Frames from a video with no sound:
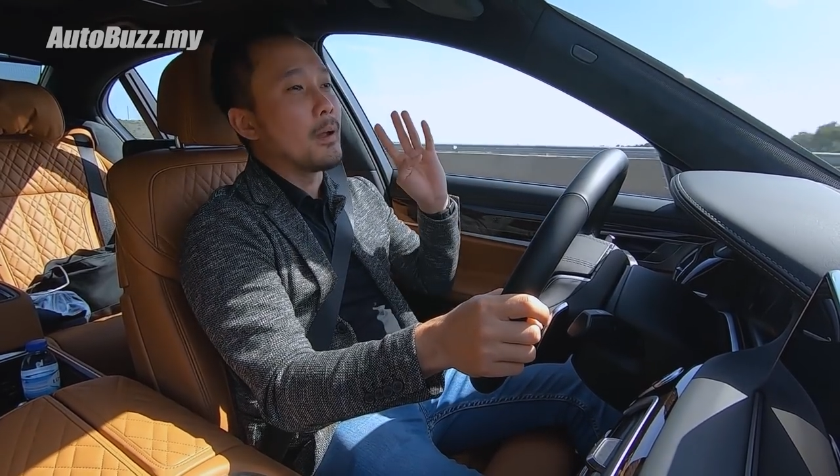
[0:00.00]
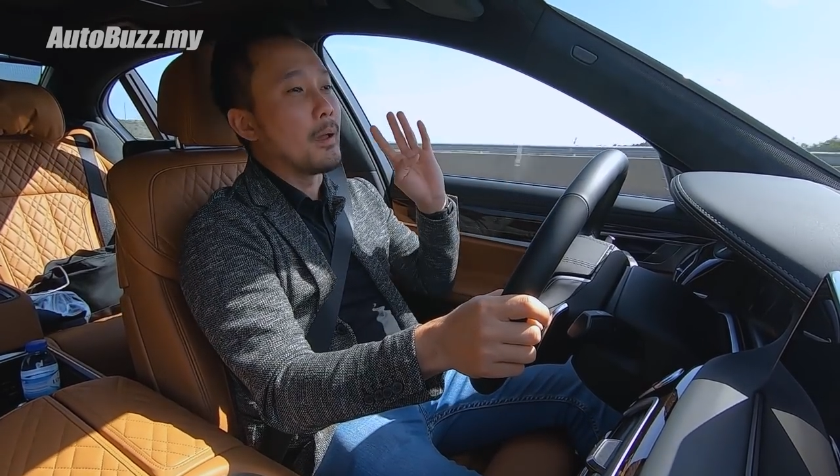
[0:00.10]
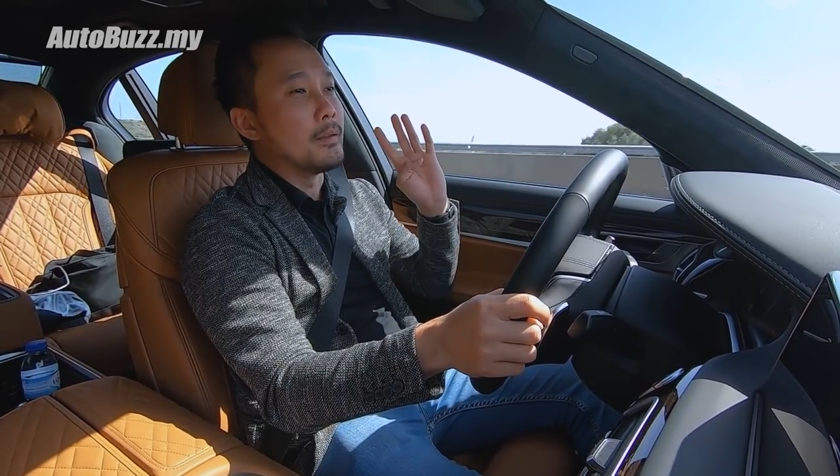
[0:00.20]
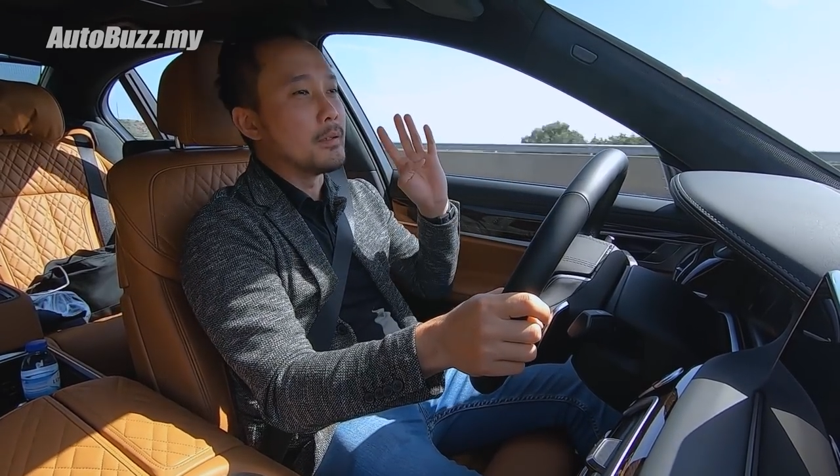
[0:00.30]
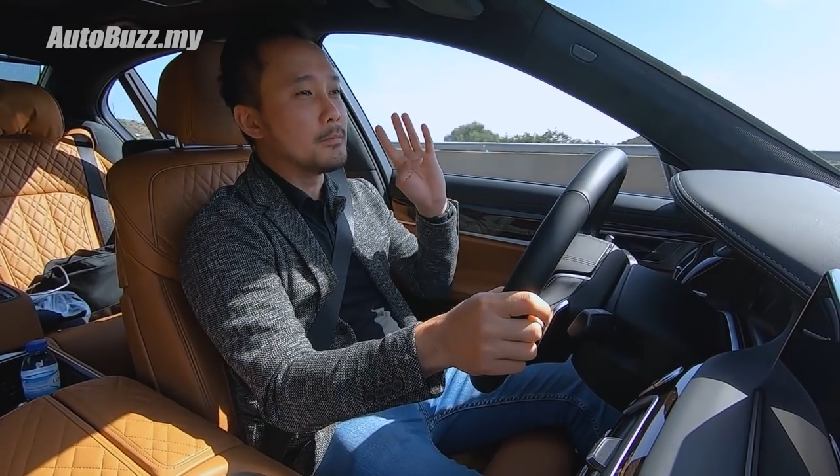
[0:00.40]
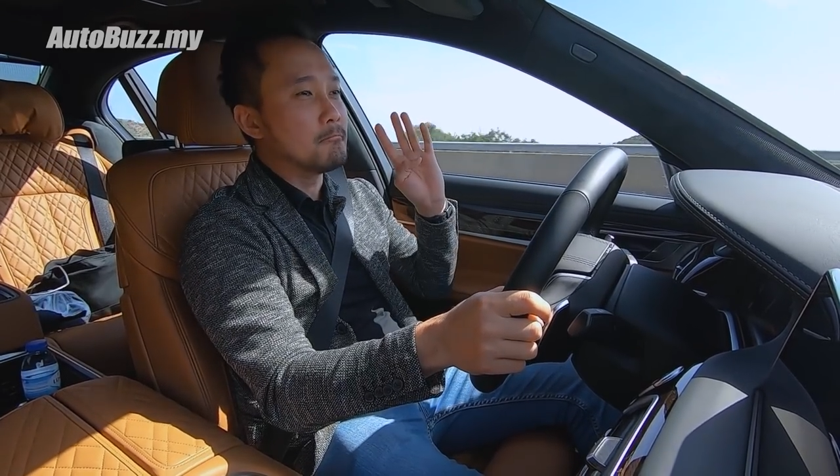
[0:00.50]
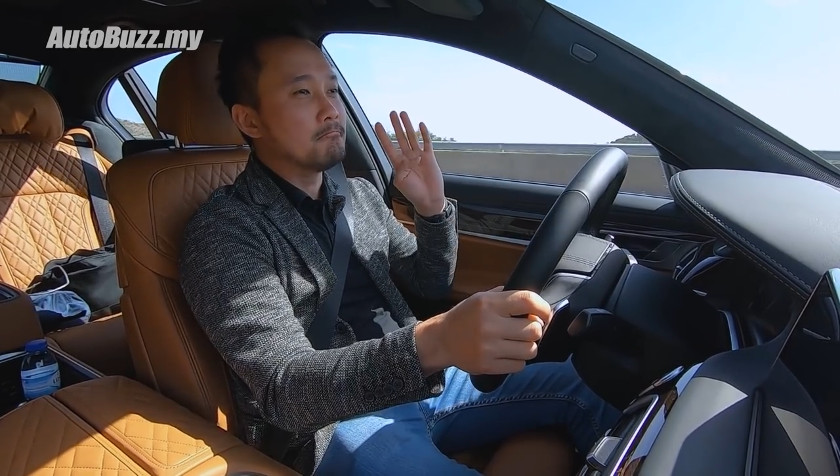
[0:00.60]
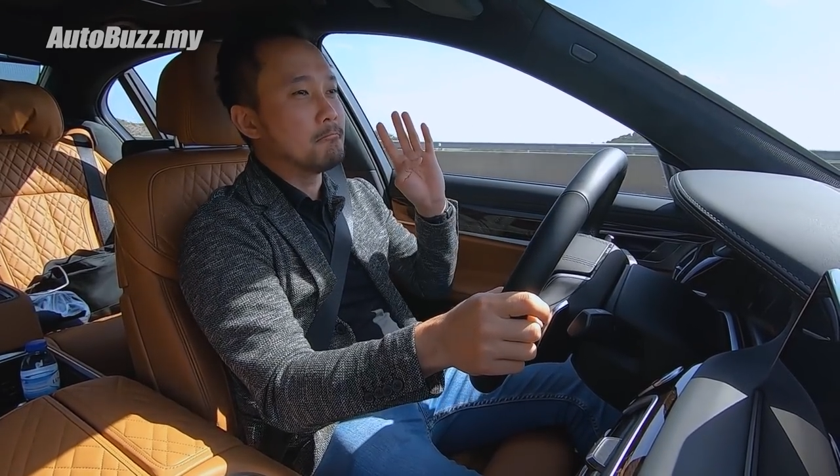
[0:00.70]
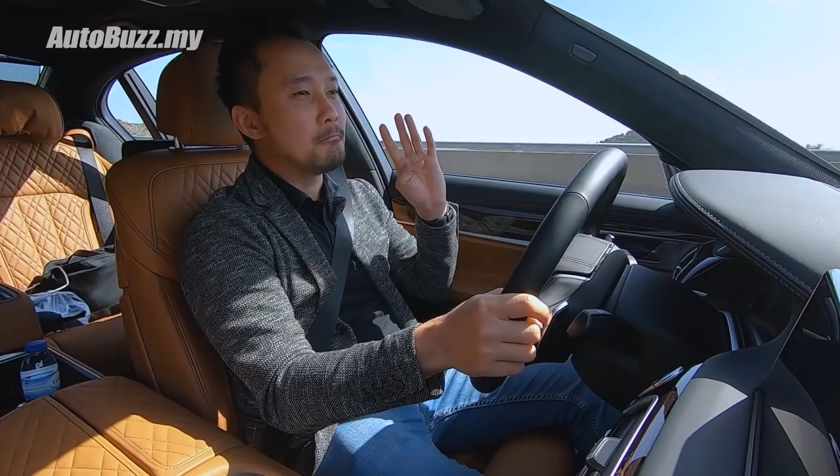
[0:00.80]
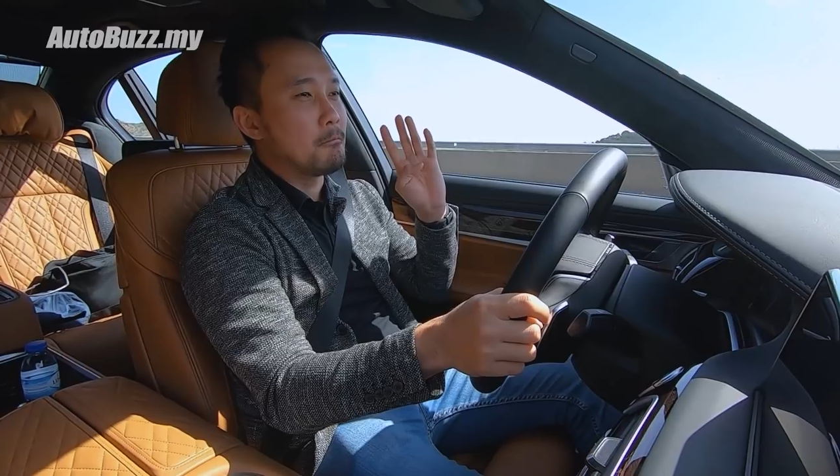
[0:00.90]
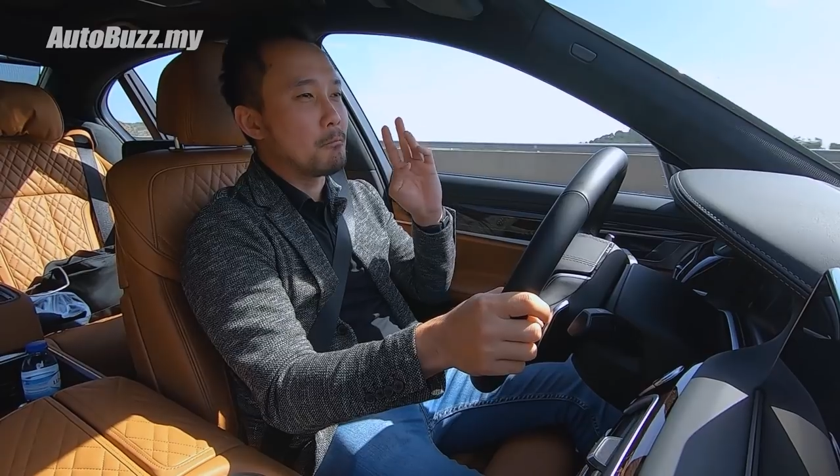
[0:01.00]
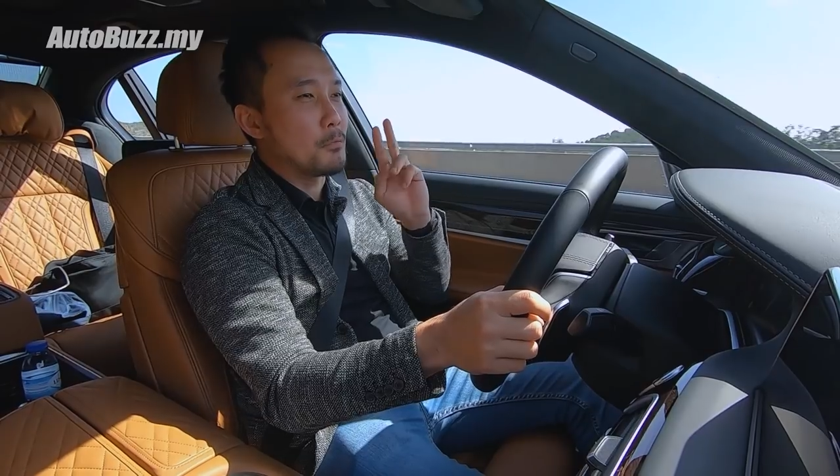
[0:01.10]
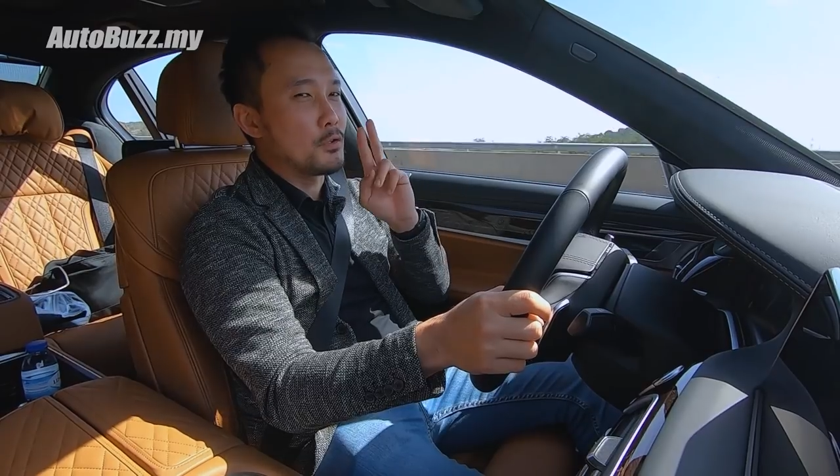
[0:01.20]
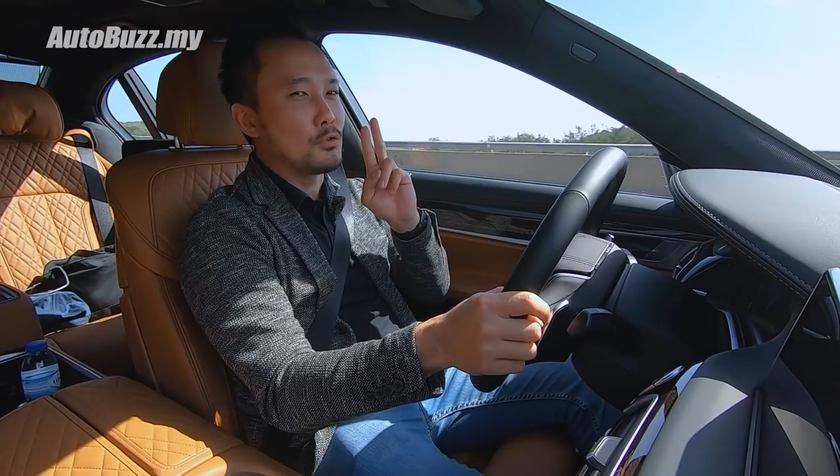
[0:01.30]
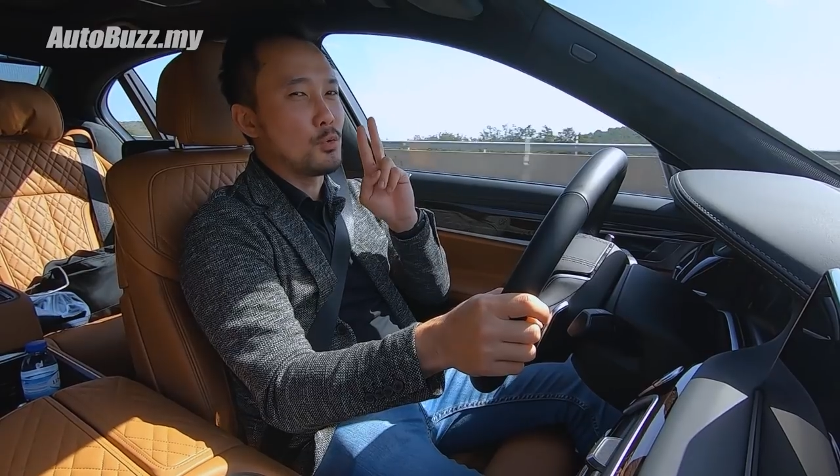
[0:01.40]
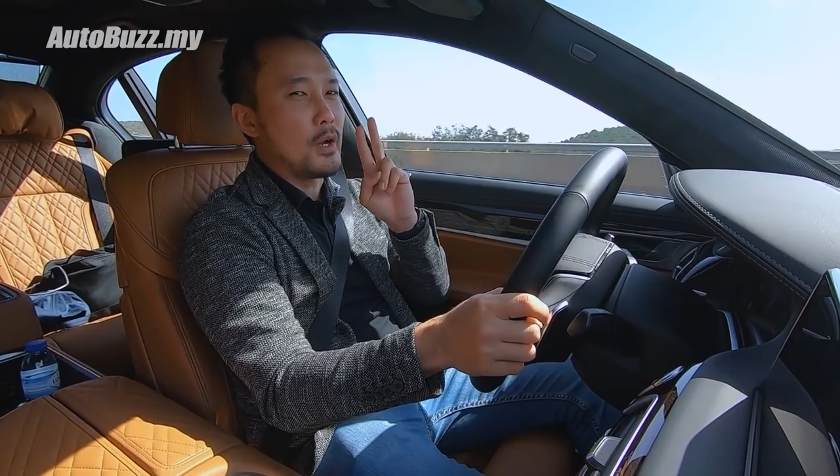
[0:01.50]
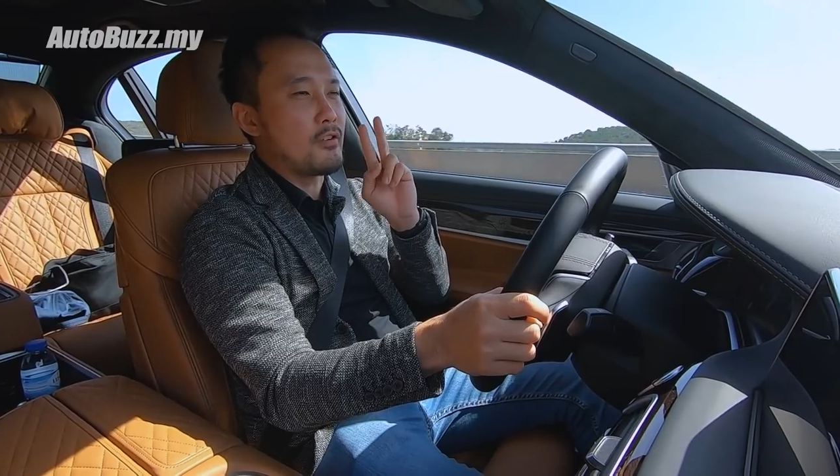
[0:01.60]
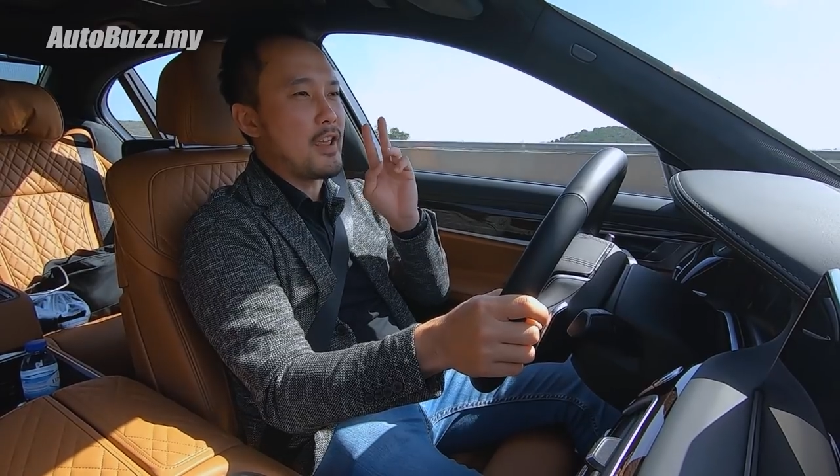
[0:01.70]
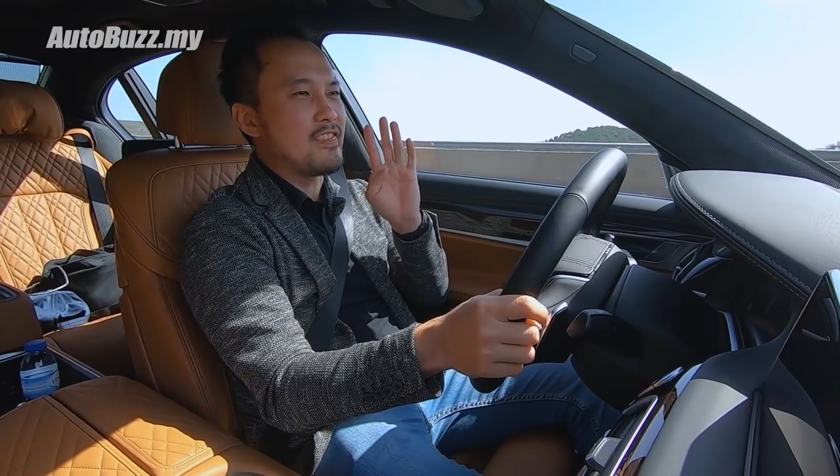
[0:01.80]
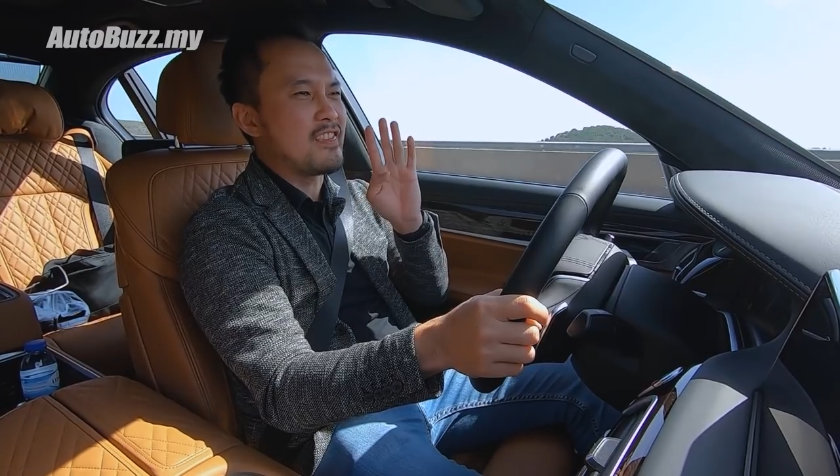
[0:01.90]
I did
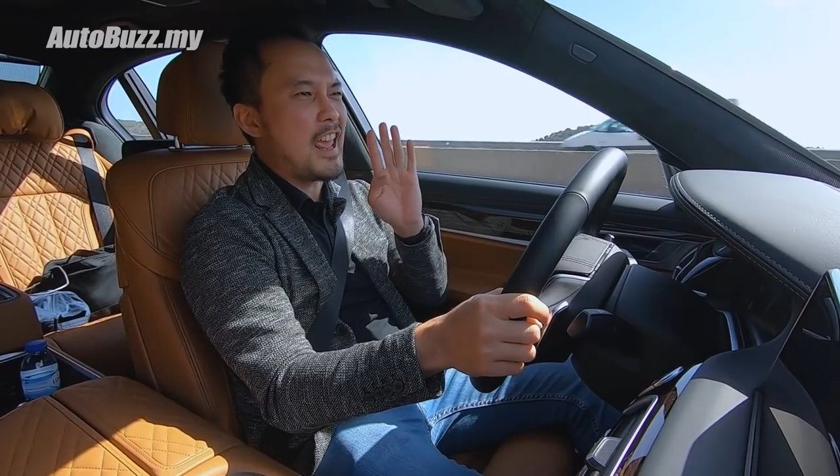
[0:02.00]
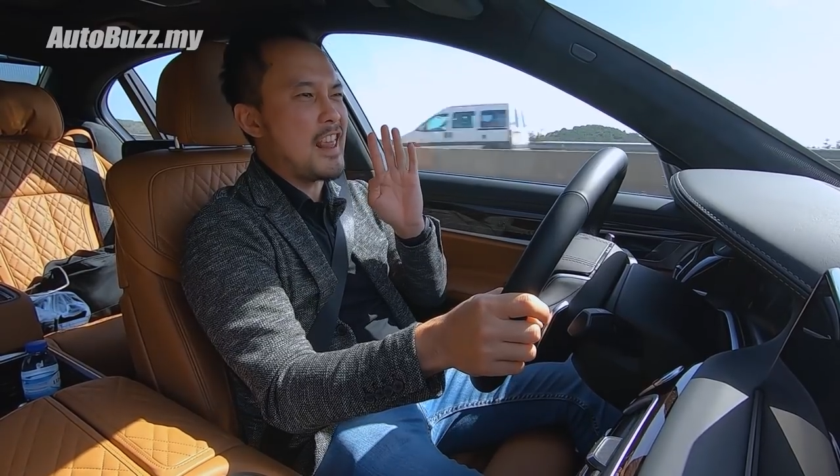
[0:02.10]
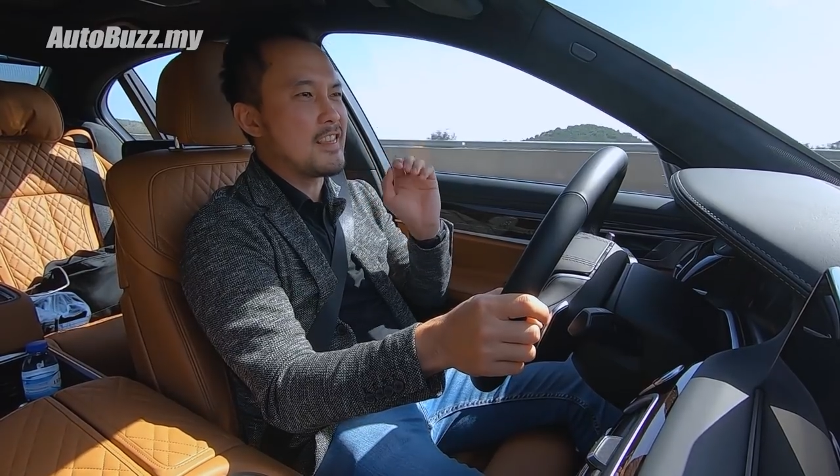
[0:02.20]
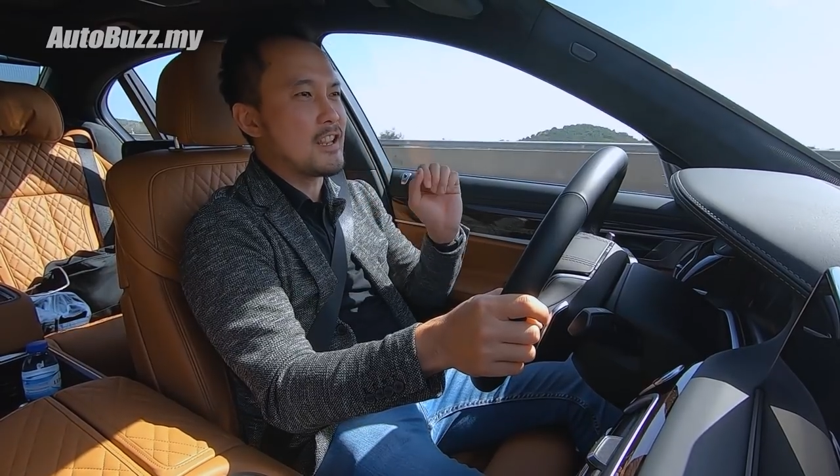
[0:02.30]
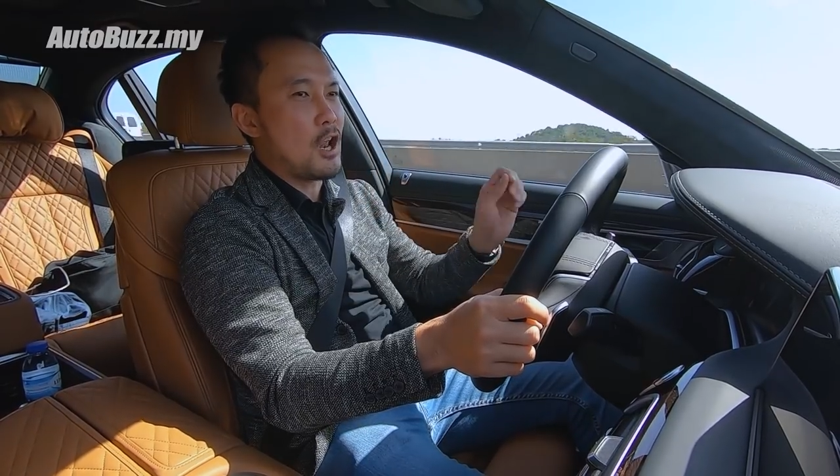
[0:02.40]
210